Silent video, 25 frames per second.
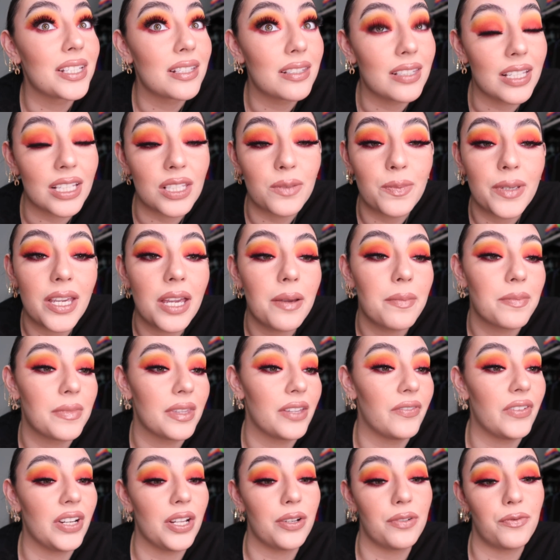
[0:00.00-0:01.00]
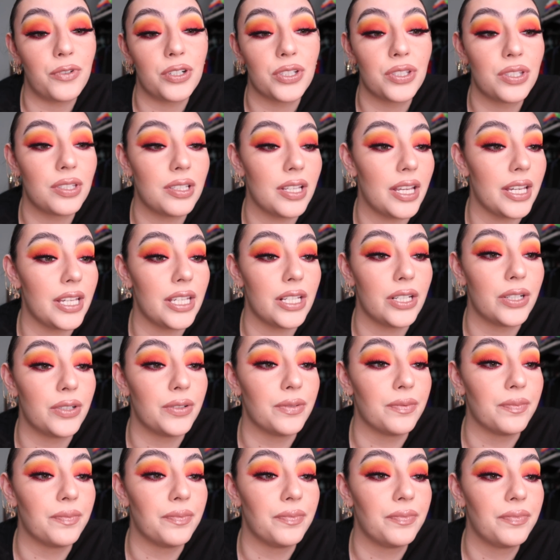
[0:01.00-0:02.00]
6 PM, the video wants, like, you
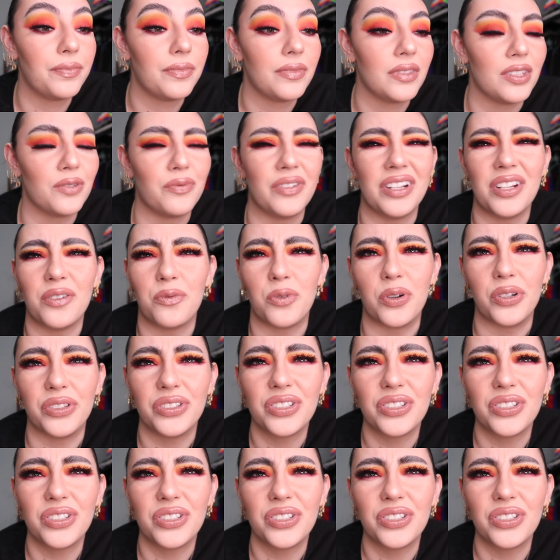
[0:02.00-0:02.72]
know, the video